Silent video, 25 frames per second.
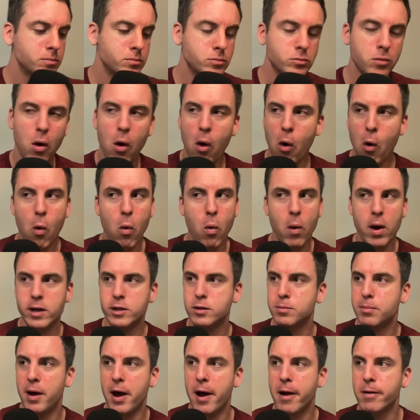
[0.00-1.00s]
Always
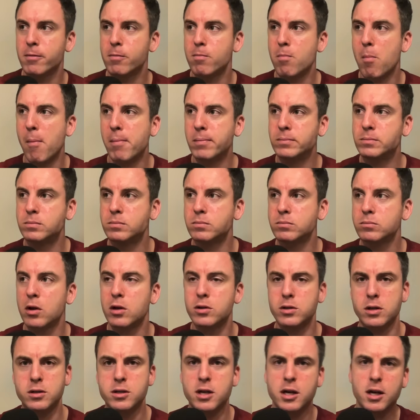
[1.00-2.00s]
packed.
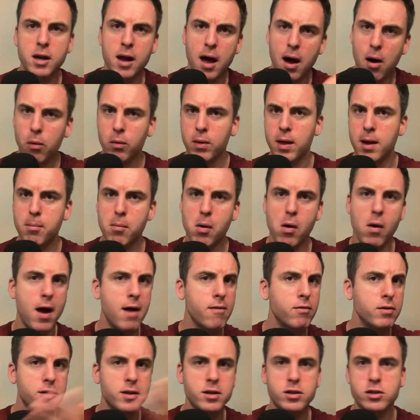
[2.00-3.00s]
Because it's like an outlet mall.
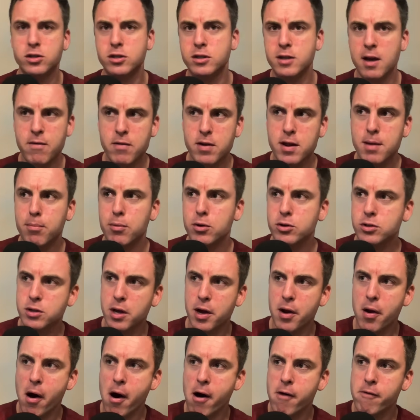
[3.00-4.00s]
Everything's
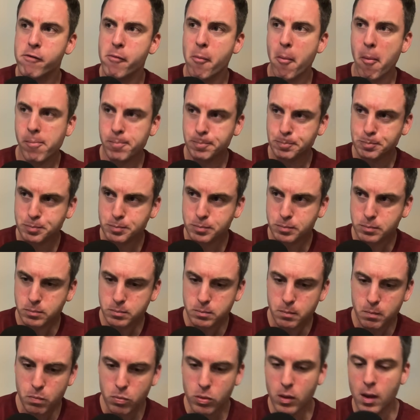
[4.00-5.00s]
70% off.
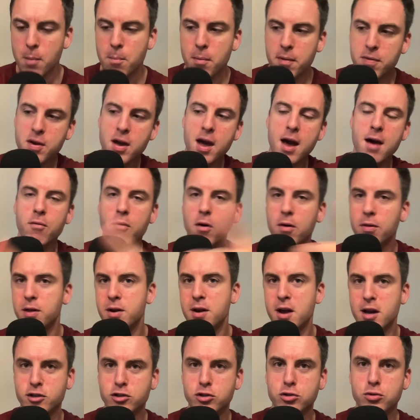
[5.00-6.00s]
But they have all the
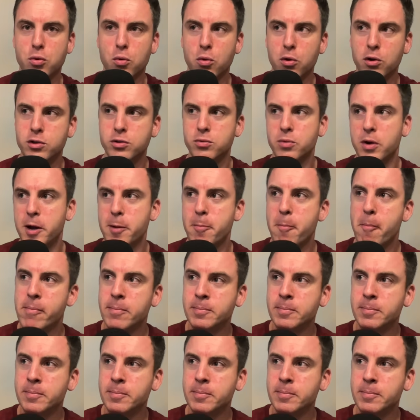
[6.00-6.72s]
nice stores, right?